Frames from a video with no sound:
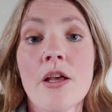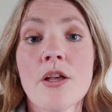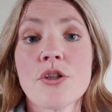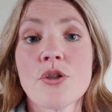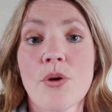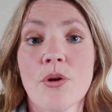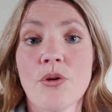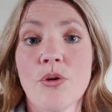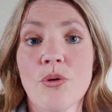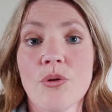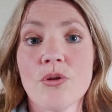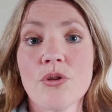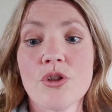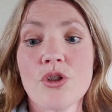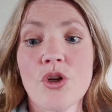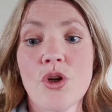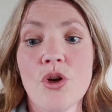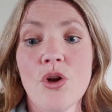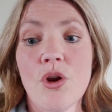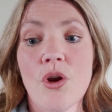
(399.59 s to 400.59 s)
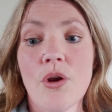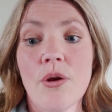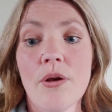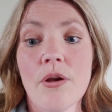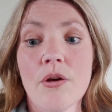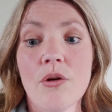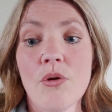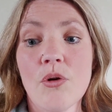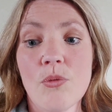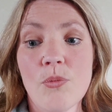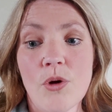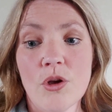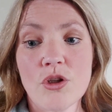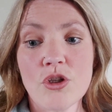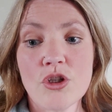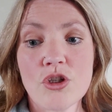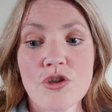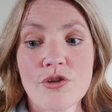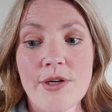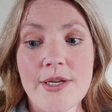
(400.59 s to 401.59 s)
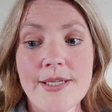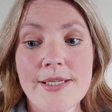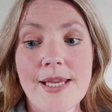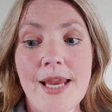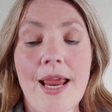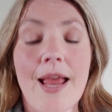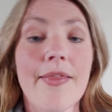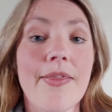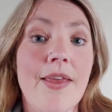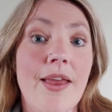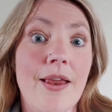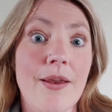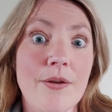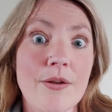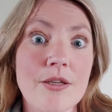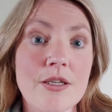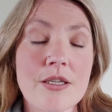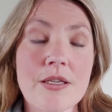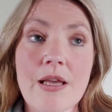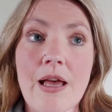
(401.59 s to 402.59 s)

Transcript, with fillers: So I'm going to go and watch Tracy and then